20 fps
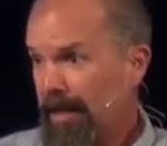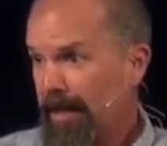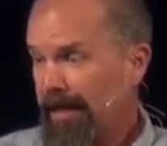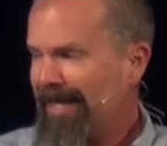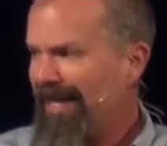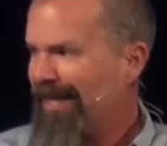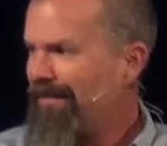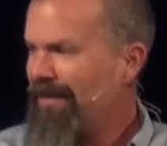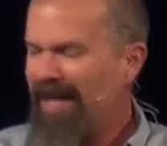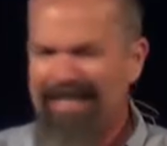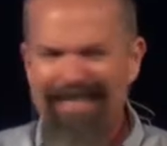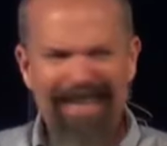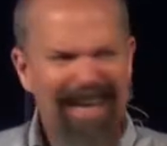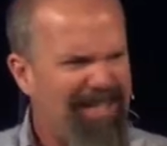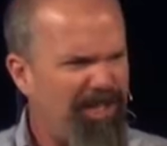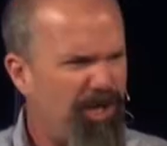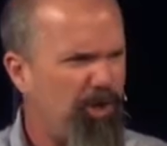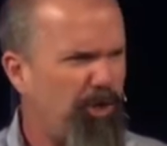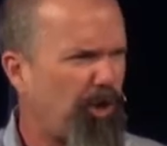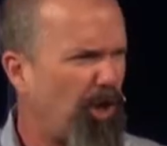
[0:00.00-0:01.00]
Is
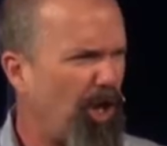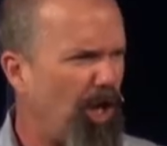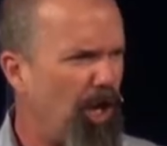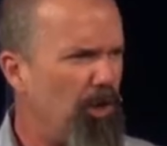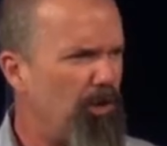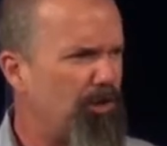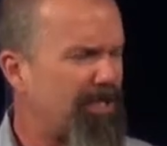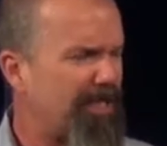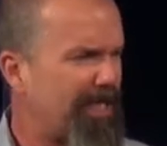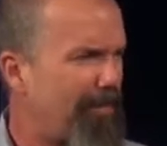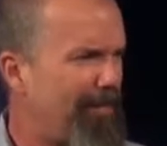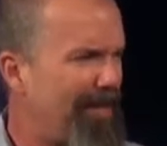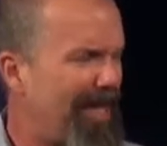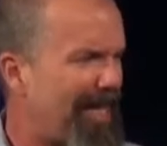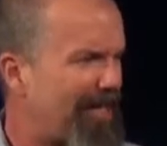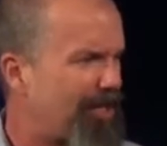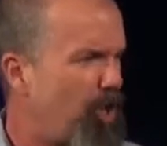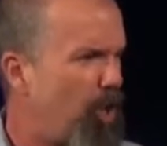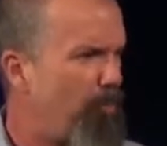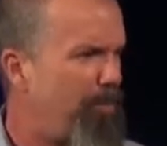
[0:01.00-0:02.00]
that too close? Because I mean,
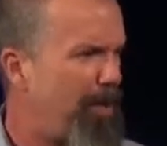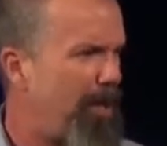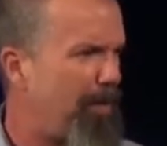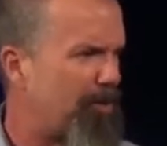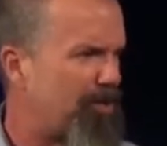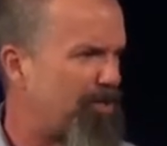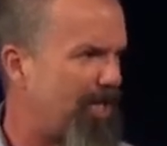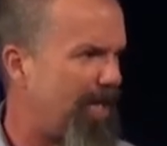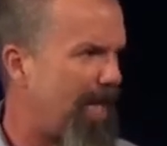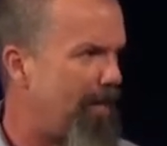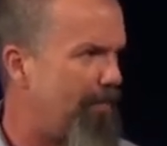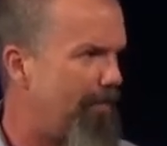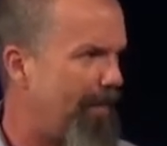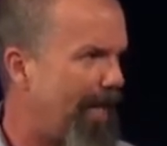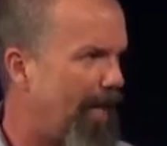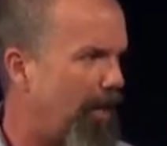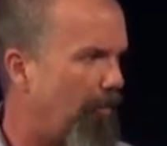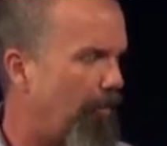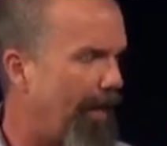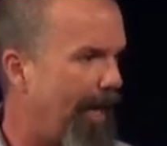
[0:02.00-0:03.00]
like two people said
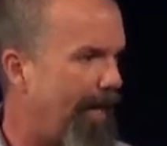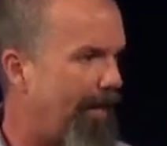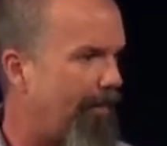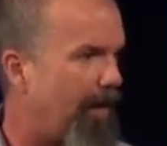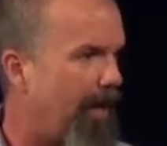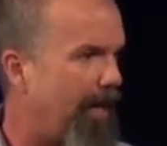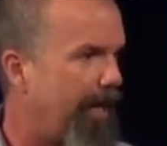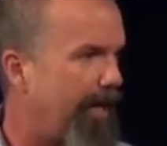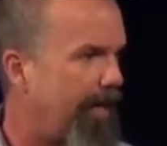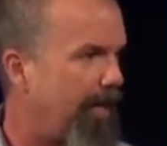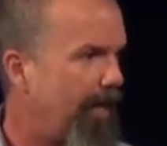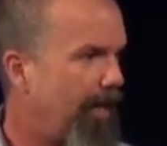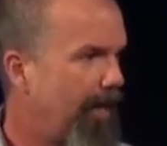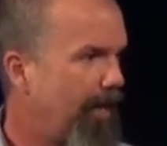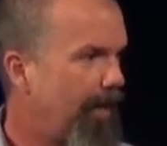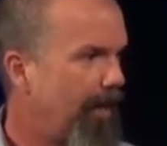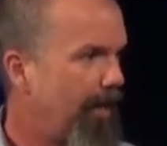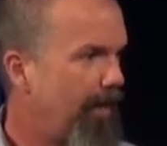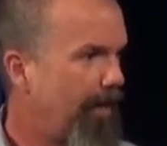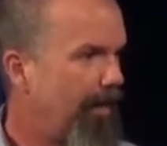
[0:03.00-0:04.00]
amen on that, right?
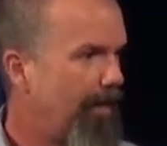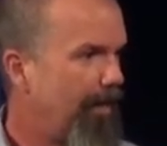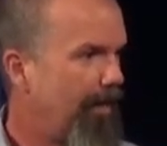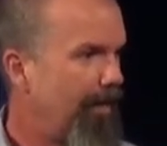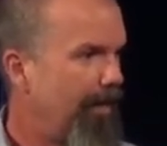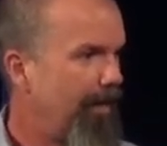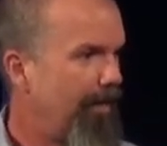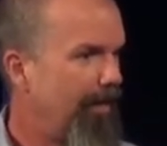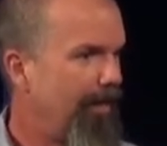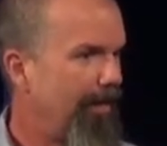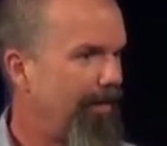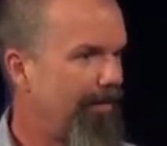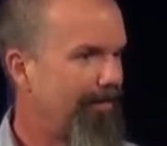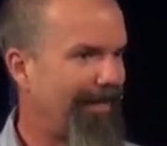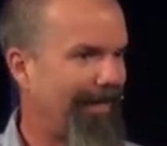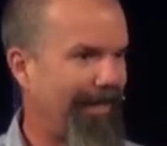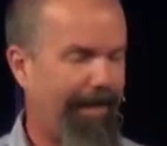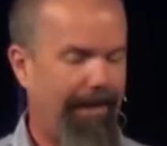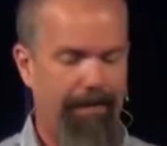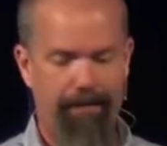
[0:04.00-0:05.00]
It's
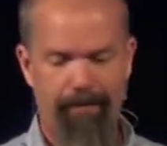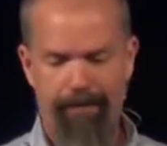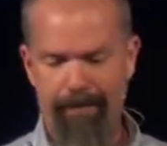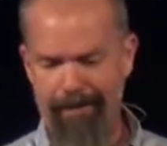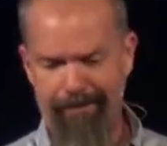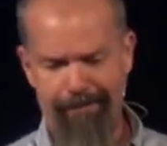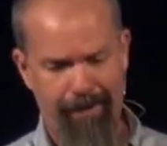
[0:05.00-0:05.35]
like, I don't want to